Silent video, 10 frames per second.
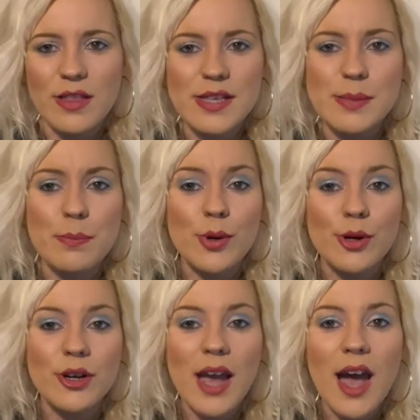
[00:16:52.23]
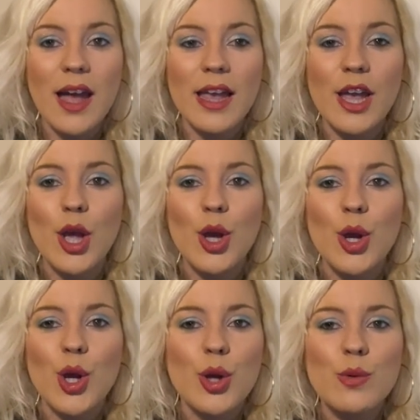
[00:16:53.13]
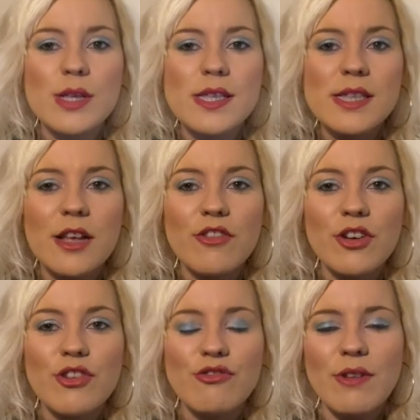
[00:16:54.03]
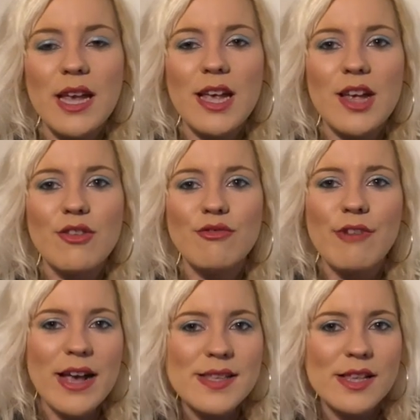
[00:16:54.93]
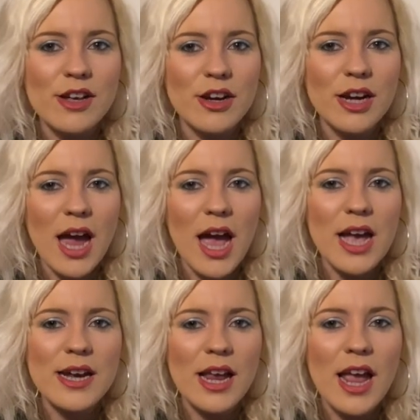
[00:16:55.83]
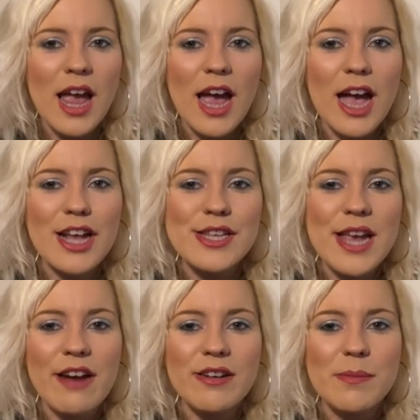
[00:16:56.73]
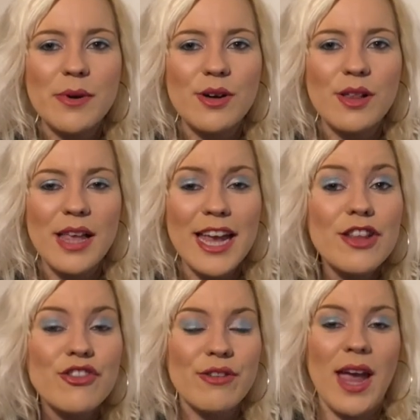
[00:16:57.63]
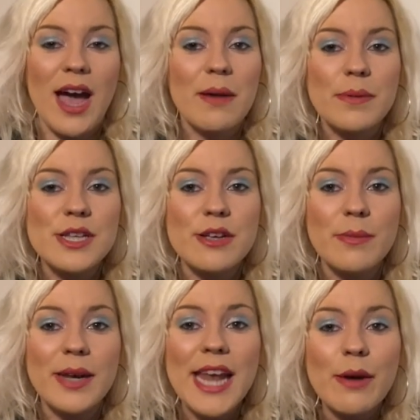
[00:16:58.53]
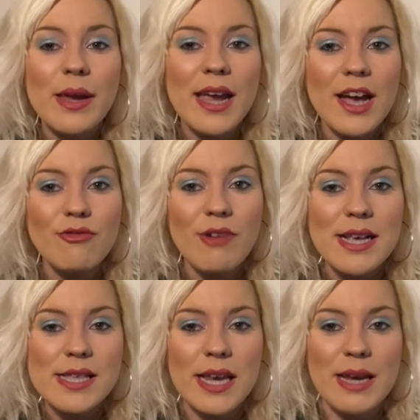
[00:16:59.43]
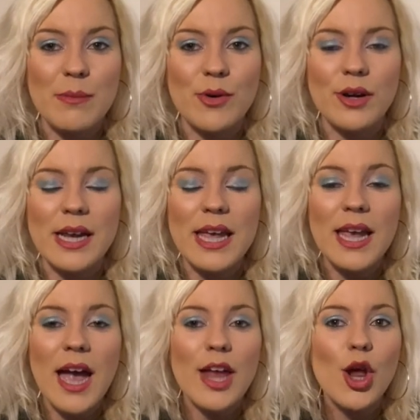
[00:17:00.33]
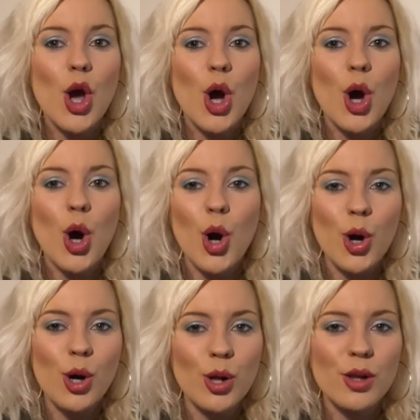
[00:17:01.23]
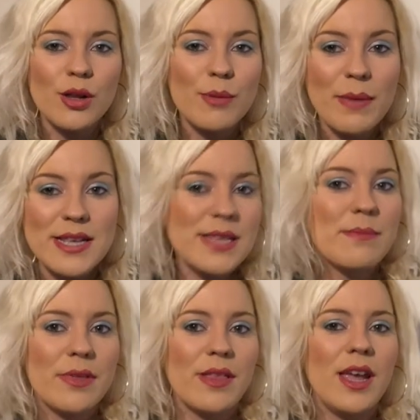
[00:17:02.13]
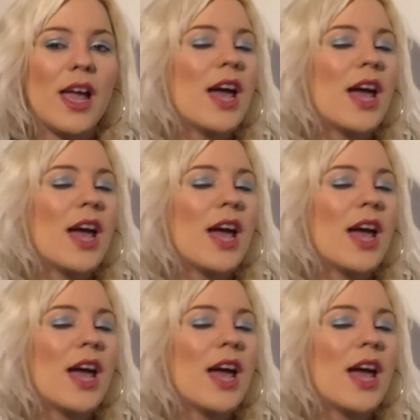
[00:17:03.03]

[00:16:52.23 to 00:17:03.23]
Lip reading: This poor guy who was such a great wrestler had a terrible injury happen to him, and now he can't wrestle anymore, and he had all my sympathy.